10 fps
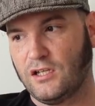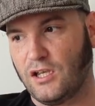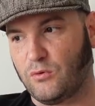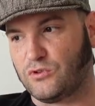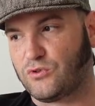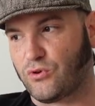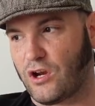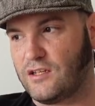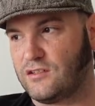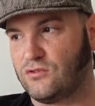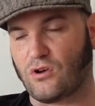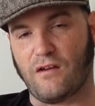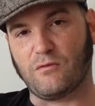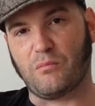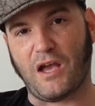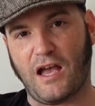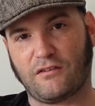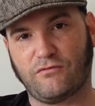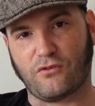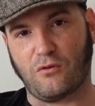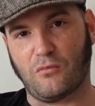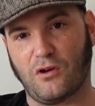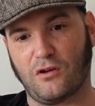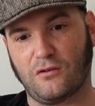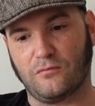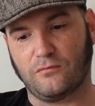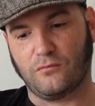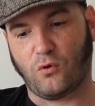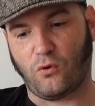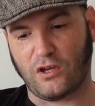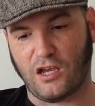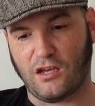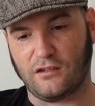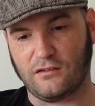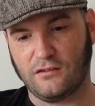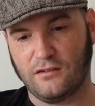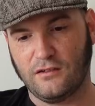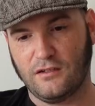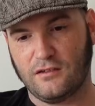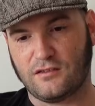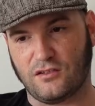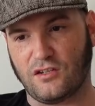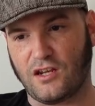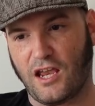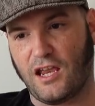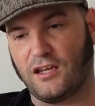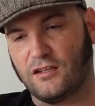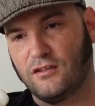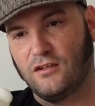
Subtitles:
It was crazy driving back from Hoi An to Da Nang.